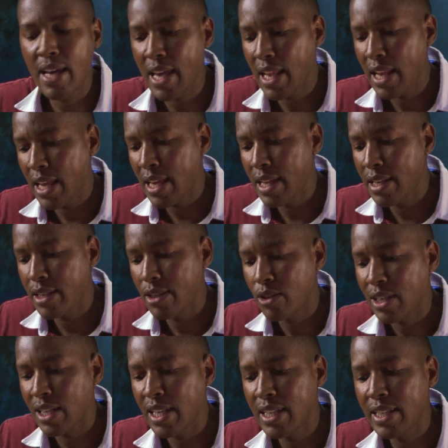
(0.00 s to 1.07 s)
dial and
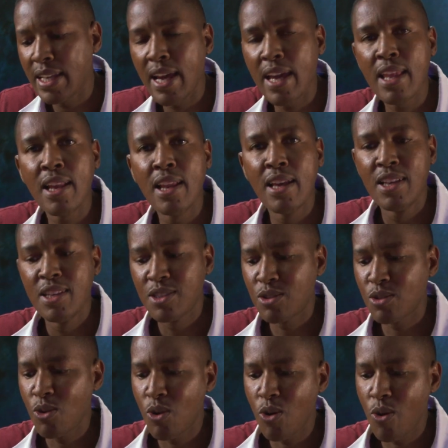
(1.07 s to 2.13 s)
your rear dial.
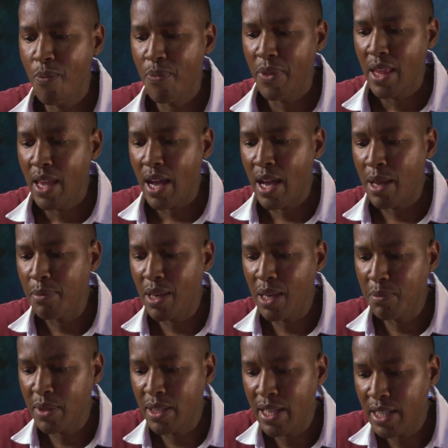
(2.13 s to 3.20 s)
So I'm
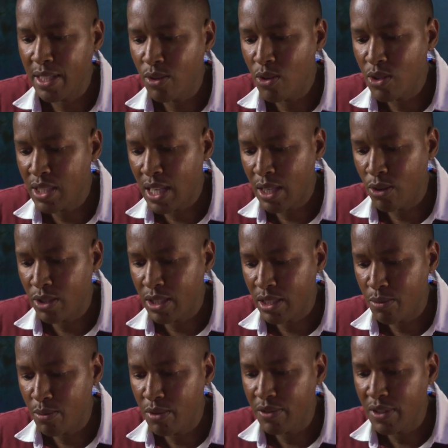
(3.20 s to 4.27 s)
happy that those are not
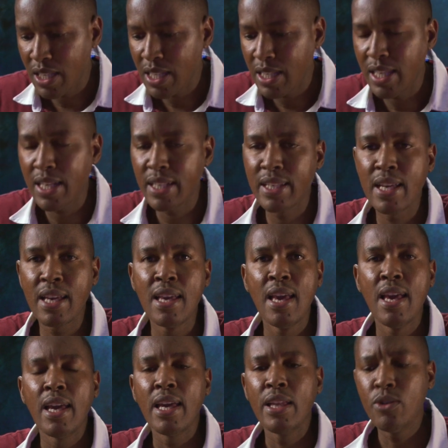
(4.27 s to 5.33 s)
removed here, they are there.
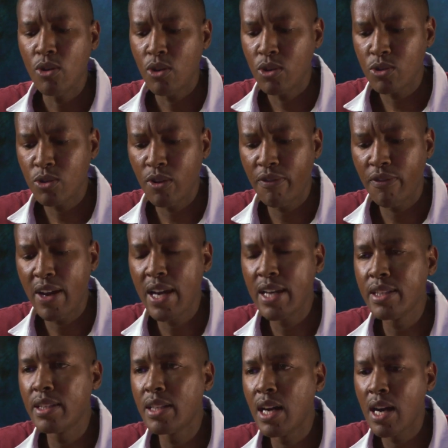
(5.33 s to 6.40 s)
And you also
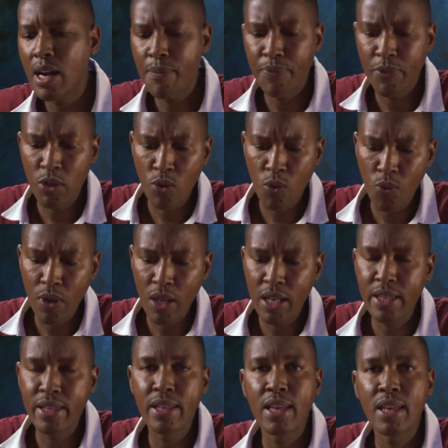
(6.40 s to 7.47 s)
find your
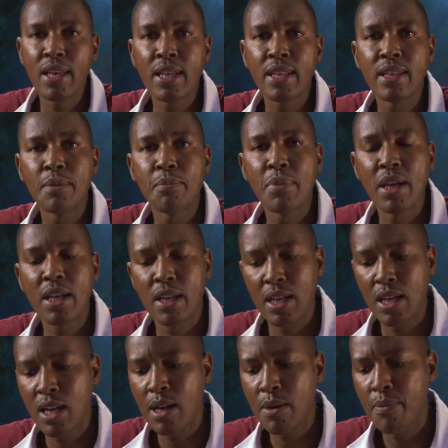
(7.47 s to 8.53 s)
wheel here at the back.